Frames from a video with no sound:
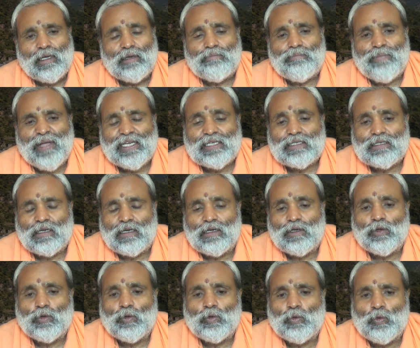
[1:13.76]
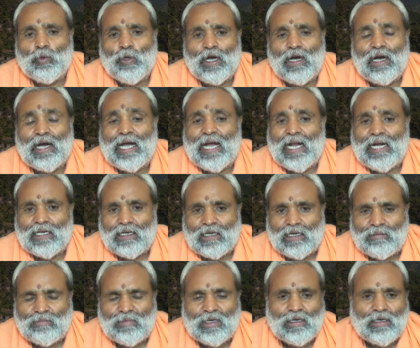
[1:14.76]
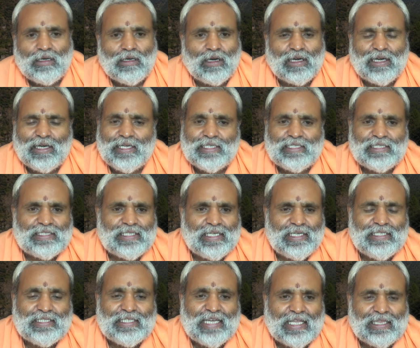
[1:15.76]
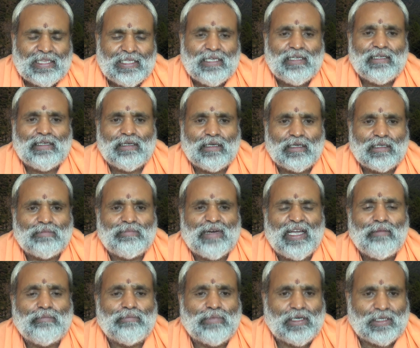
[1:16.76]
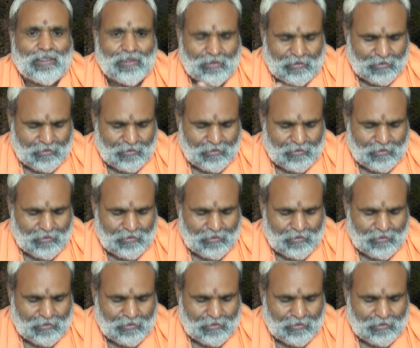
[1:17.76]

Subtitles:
based on Guna and Karma, not necessary Jati, not by birth,